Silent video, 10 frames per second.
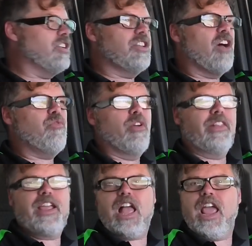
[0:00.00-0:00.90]
she's a tough one
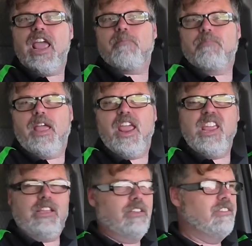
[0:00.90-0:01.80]
like I am,
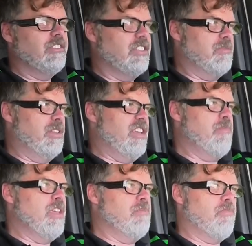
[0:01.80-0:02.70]
eh? You believe
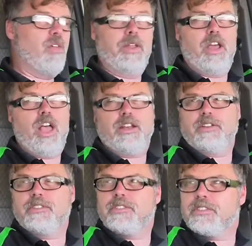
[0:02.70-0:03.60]
me? Probably not.
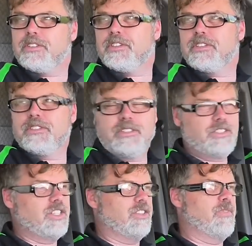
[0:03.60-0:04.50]

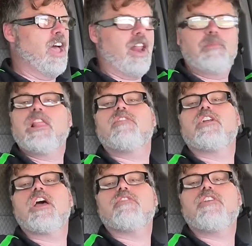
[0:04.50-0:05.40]
It's because I'm not. I'm a
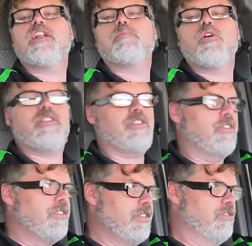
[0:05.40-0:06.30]
lover, not a fighter, boys.
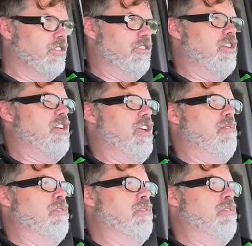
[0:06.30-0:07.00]
Freaking right I